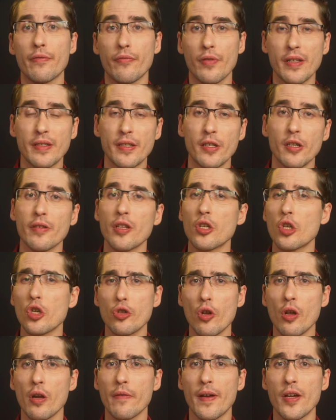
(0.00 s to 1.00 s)
free tier that
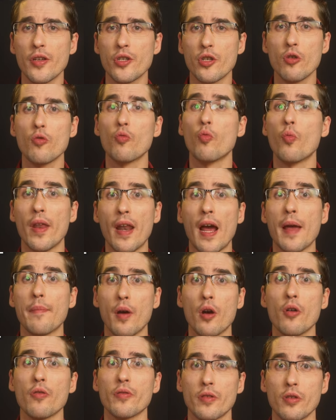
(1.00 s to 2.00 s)
just notifies you when I
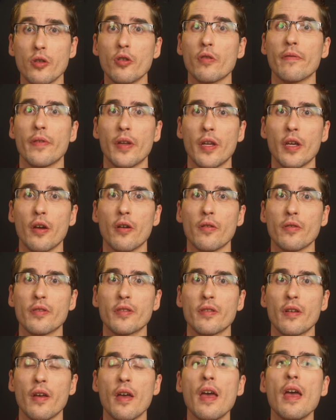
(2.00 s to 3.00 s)
post new
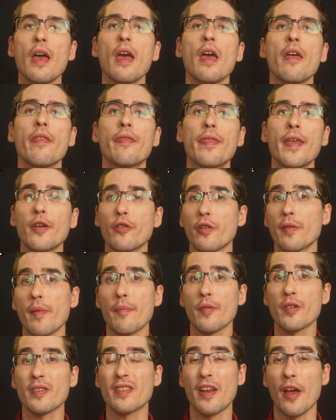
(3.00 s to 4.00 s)
videos. Thank you to the
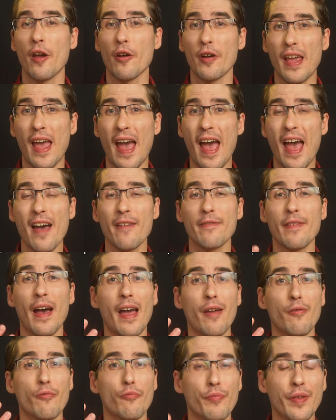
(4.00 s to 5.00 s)
members that I already have.
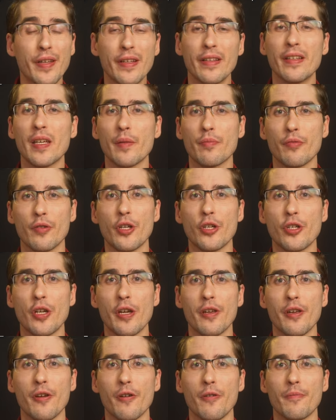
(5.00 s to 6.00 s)
I really
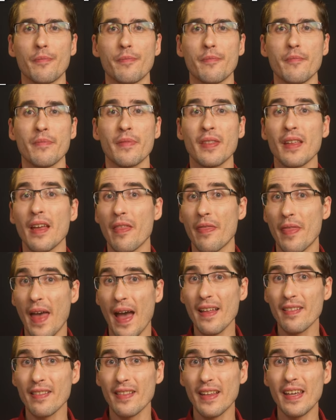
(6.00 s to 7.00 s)
appreciate you.
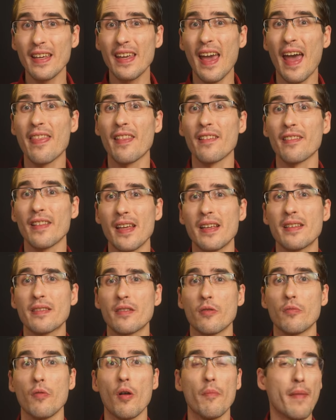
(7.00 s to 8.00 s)
That link and the links
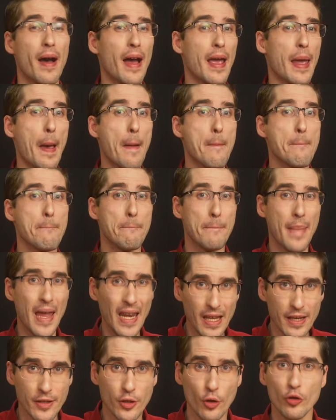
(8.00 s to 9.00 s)
to my
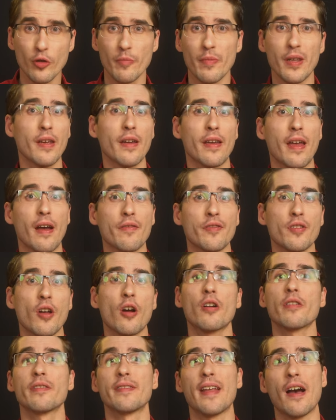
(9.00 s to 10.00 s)
many social media accounts
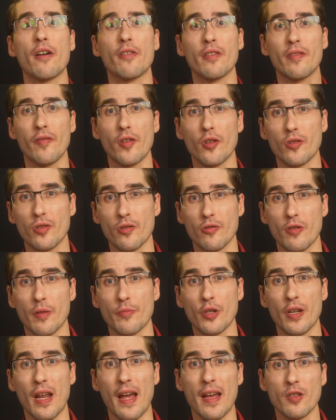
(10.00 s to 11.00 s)
are down in the video's
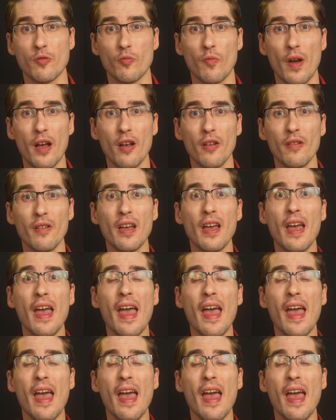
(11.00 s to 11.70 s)
description as well.